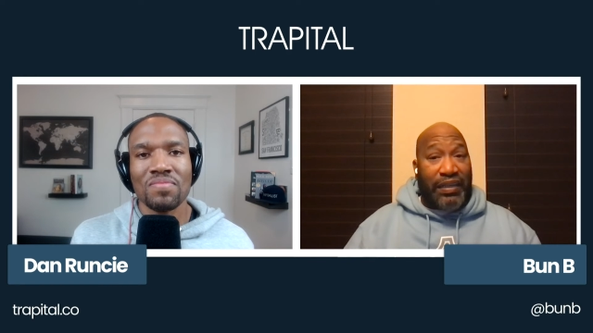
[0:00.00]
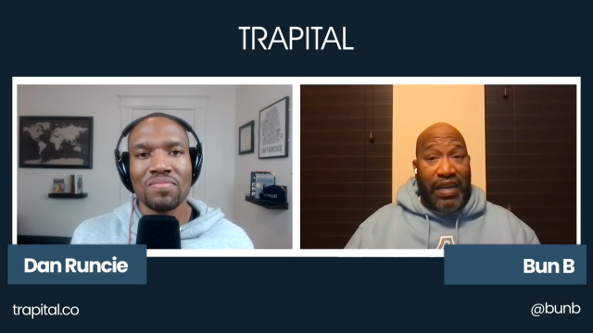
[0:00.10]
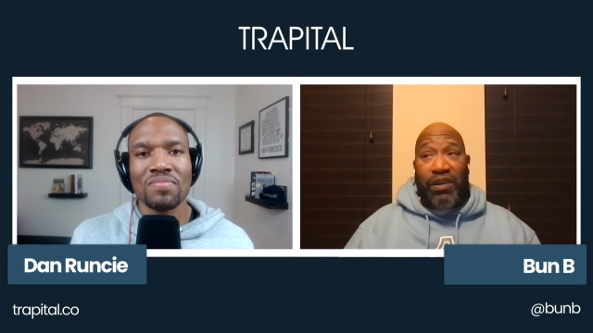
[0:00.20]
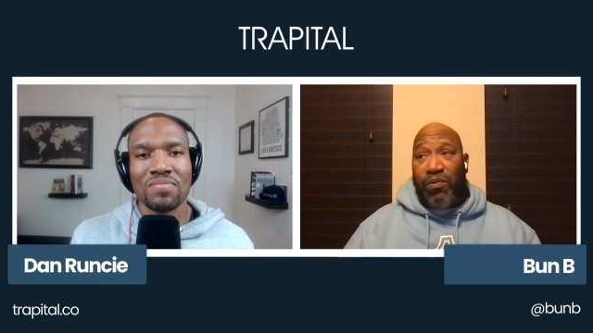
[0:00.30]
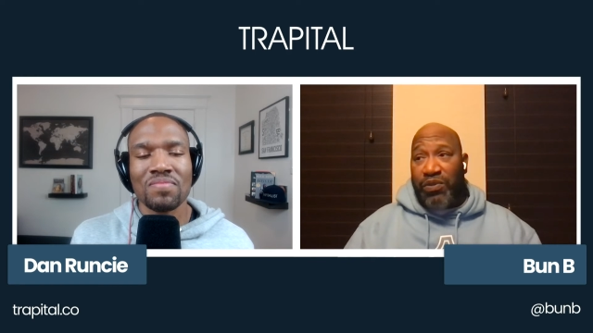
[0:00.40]
Speaker 1: I
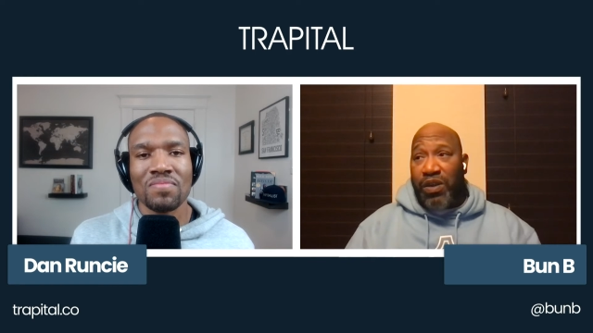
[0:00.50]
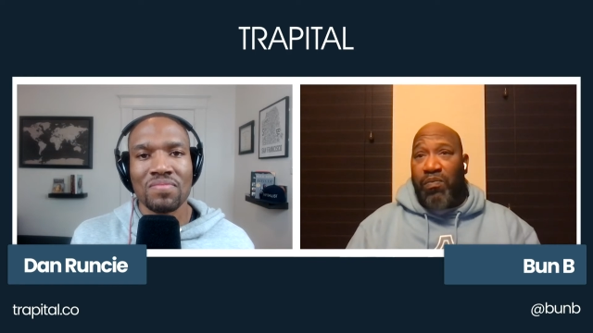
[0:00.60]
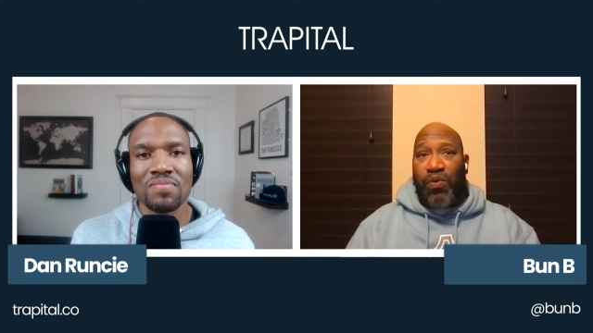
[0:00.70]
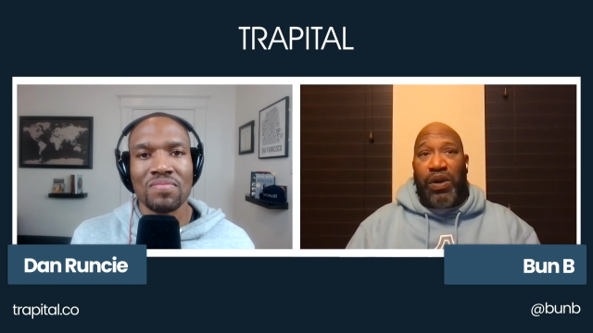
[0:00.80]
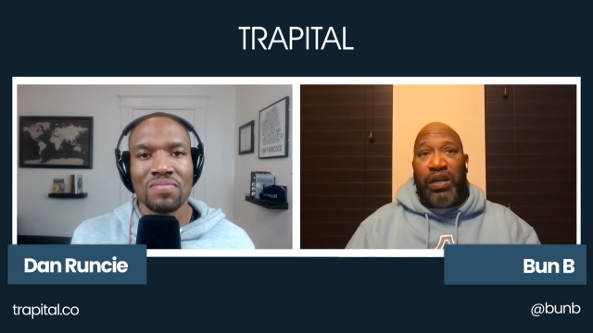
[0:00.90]
think at
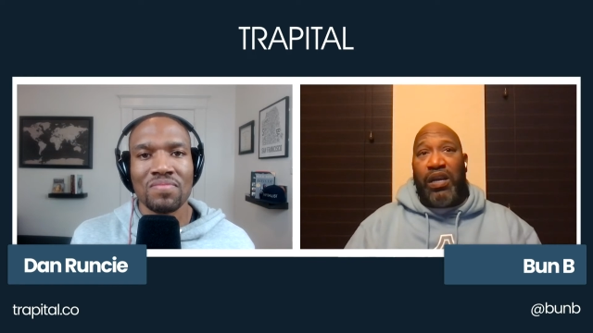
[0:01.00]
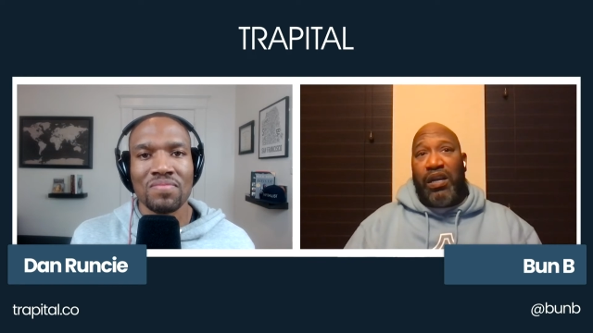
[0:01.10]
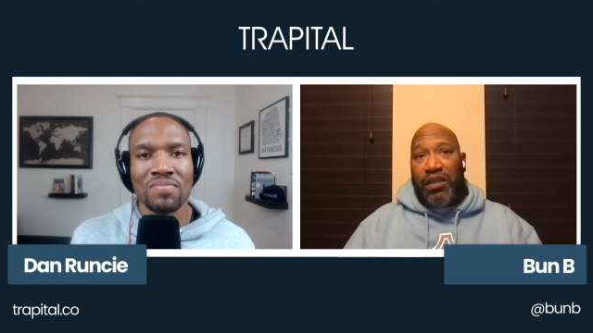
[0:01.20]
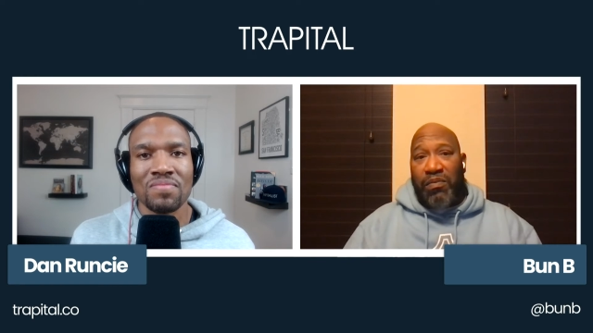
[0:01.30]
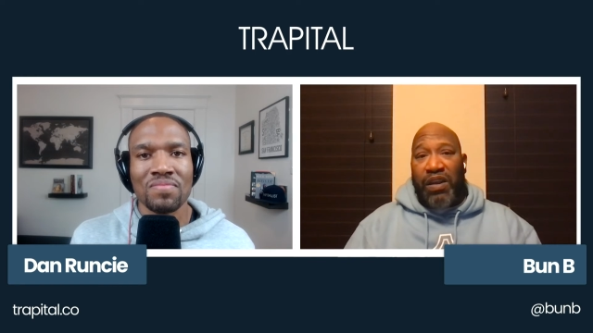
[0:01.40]
some point
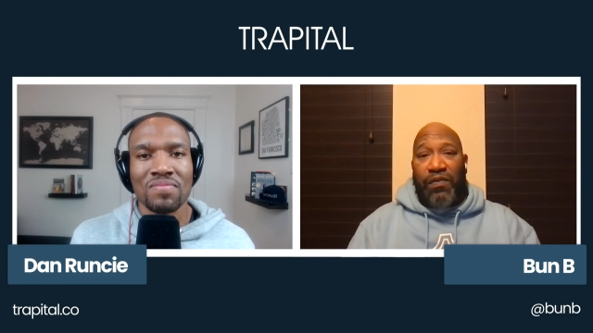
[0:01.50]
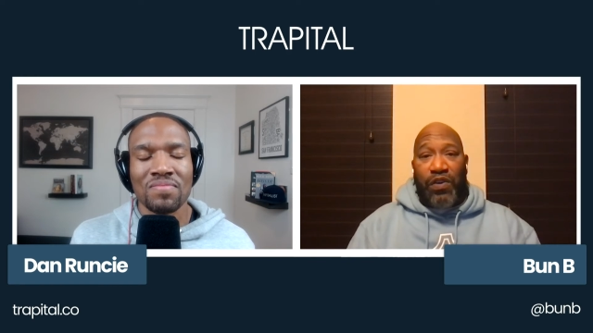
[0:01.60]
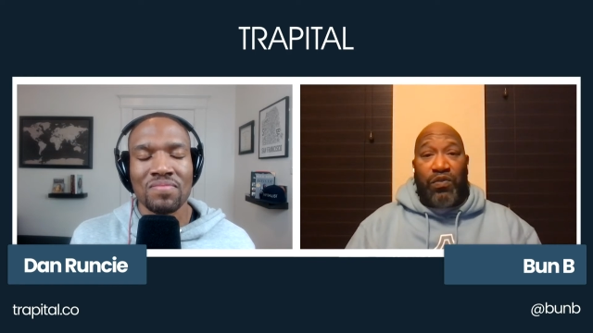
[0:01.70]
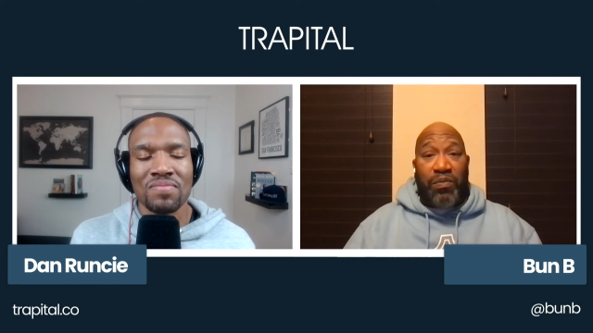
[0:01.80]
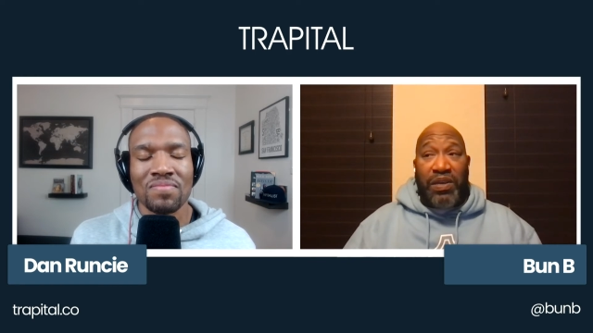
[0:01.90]
the
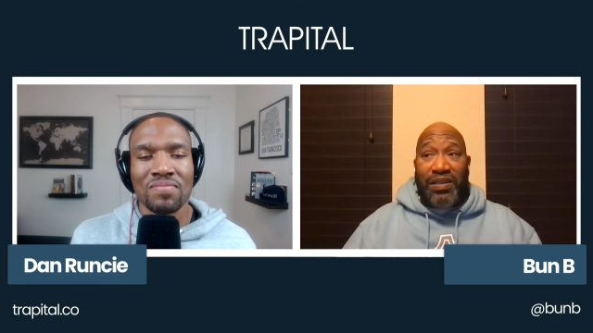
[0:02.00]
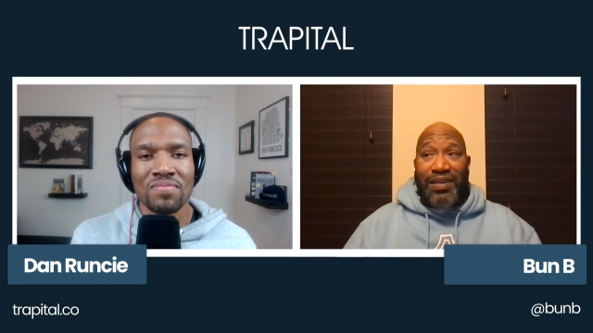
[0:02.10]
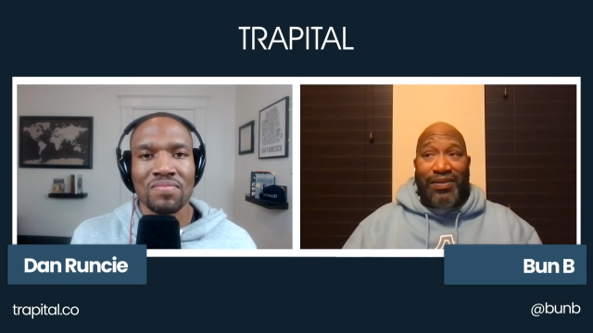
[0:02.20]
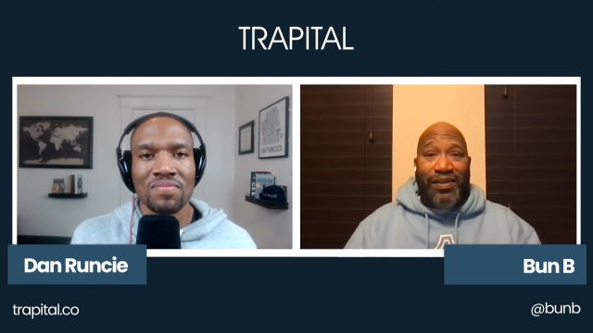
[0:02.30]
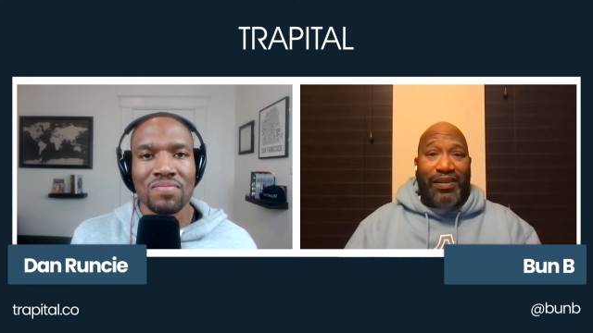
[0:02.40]
metaverse will be
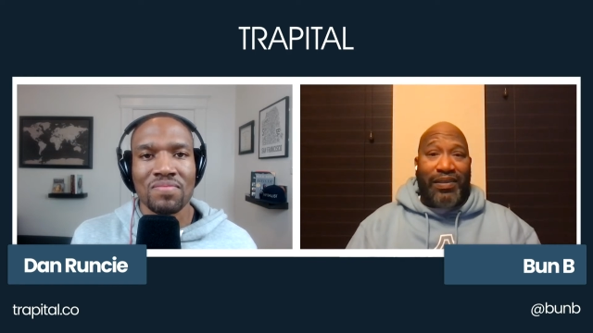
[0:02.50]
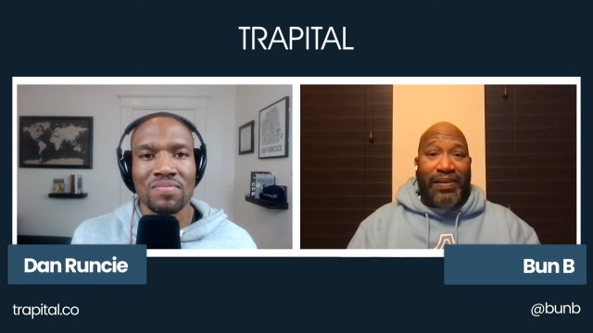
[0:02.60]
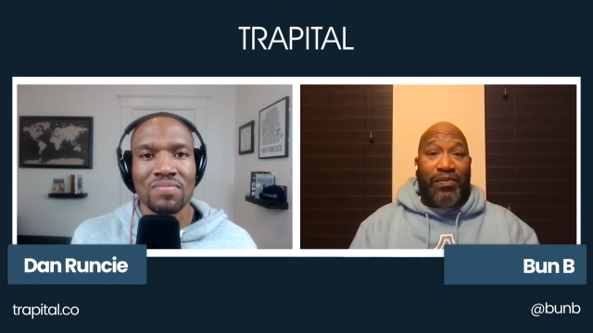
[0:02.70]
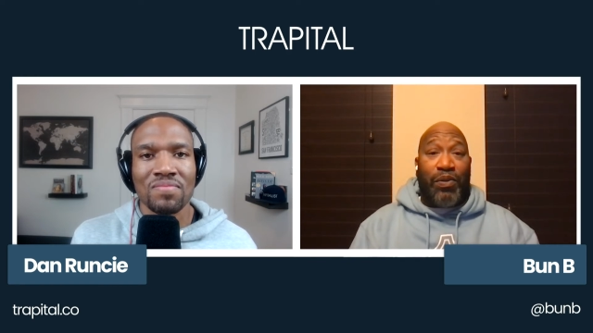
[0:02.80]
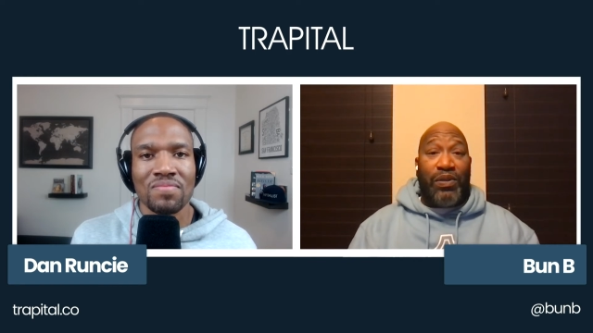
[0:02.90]
as easily
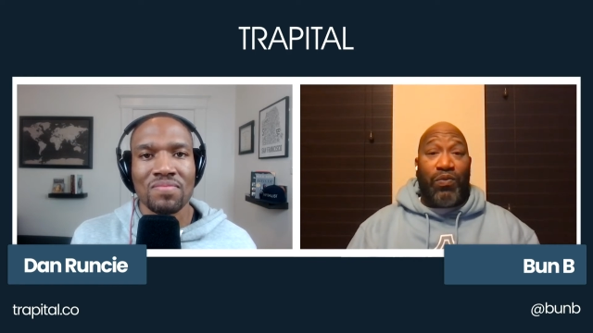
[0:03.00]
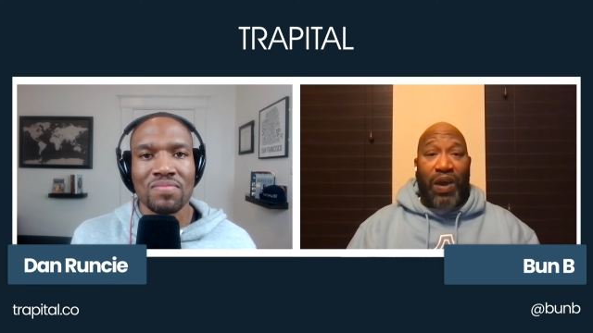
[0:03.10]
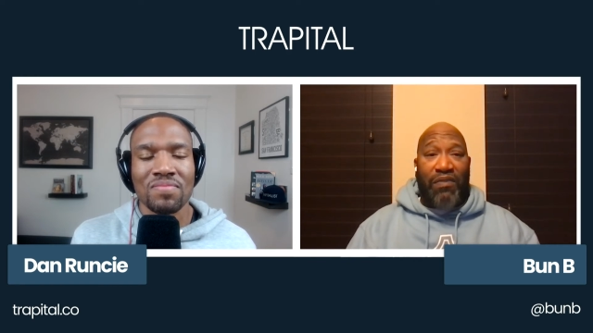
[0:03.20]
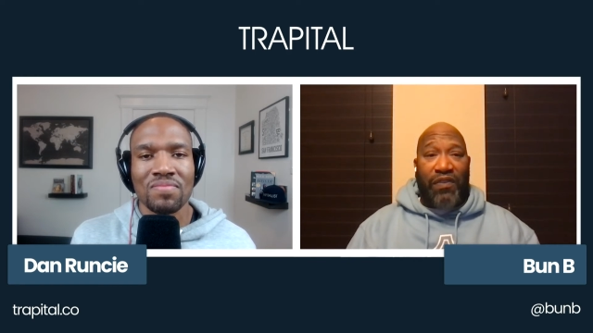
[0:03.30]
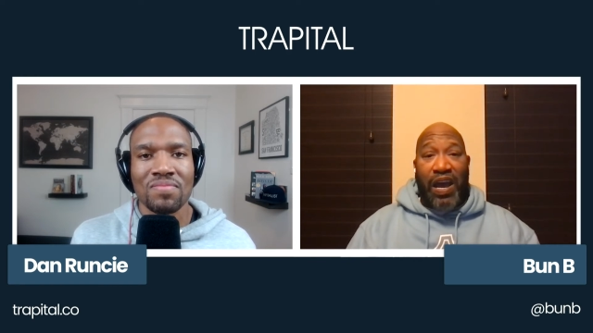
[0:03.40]
accessible as
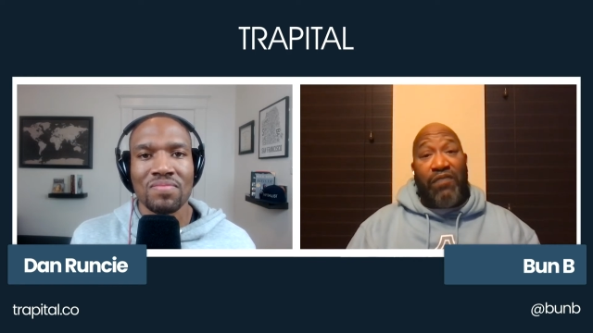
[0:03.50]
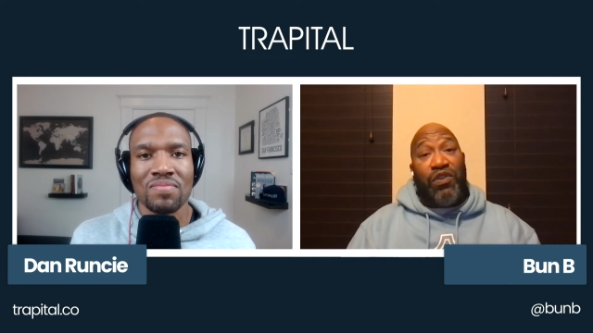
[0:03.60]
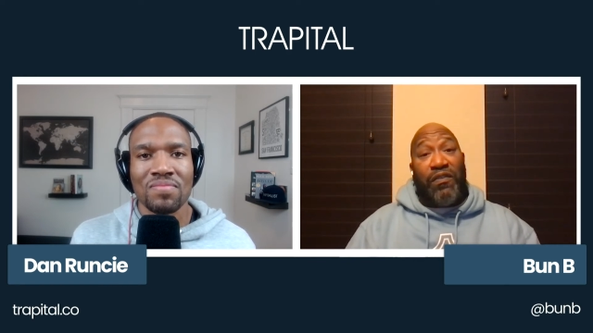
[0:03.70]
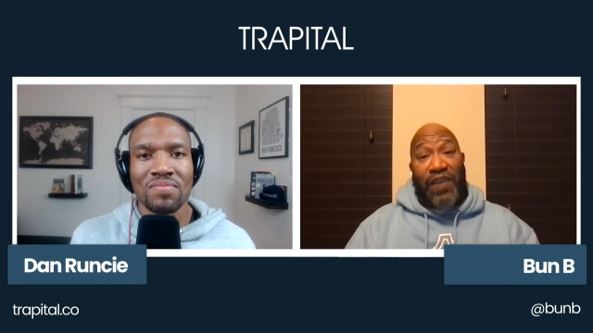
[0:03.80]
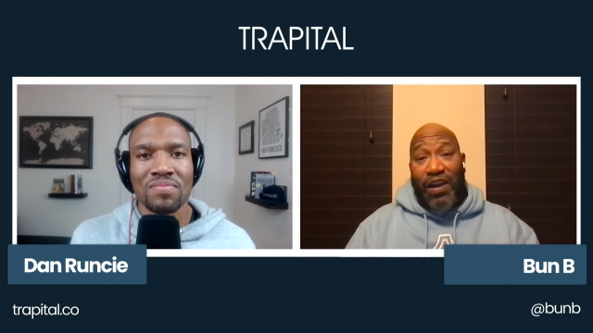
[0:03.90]
Wi-Fi.
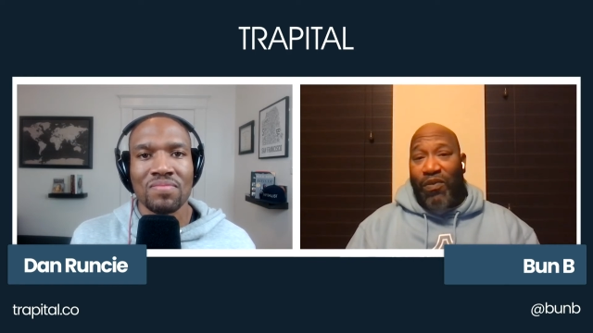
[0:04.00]
If you can